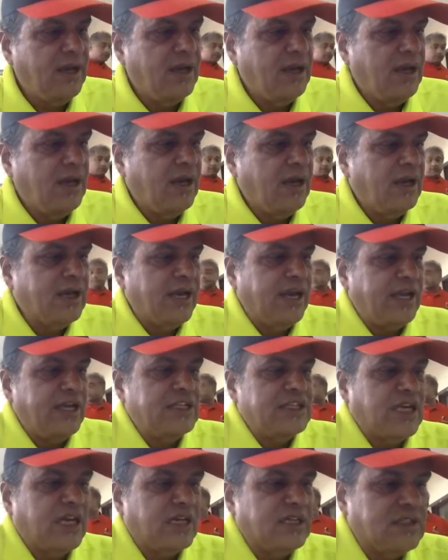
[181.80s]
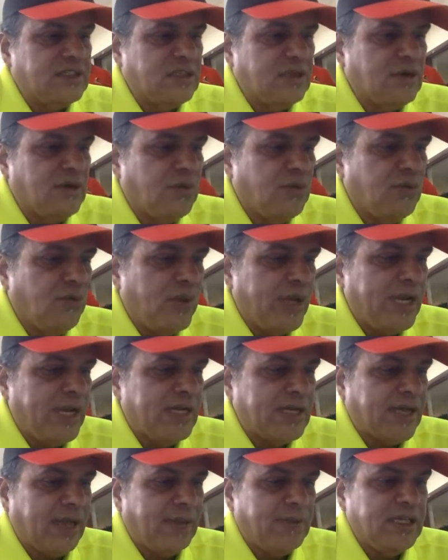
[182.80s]
Kenisha's winning
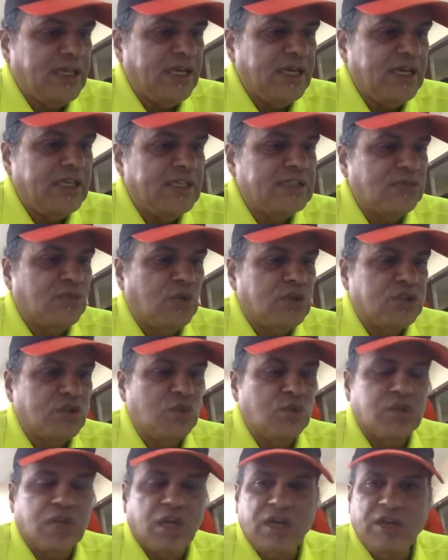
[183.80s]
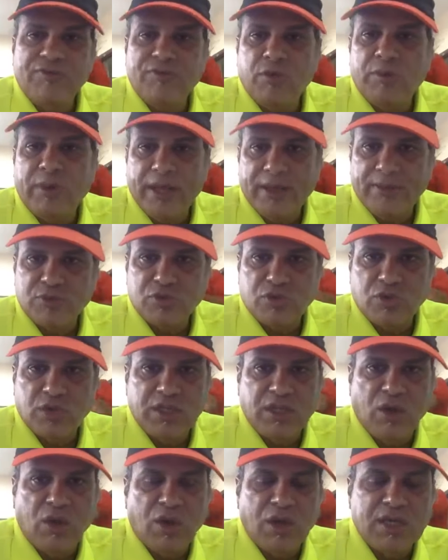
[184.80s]
time in the heats was 2.34, but I'm sure they're
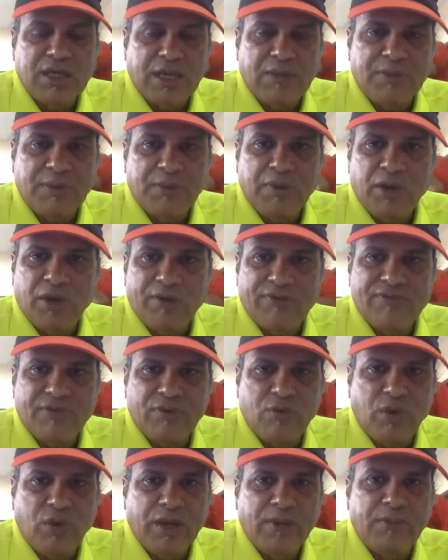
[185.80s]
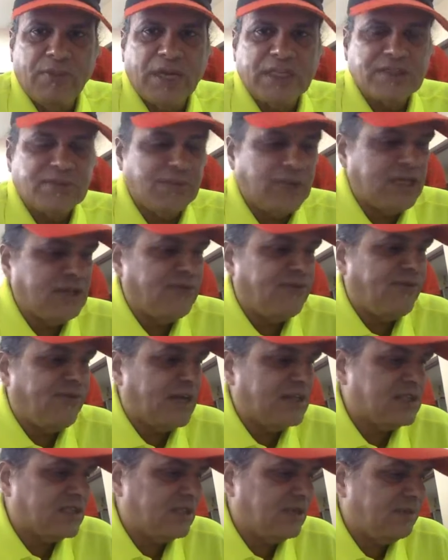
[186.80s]
all capable of going much, much faster.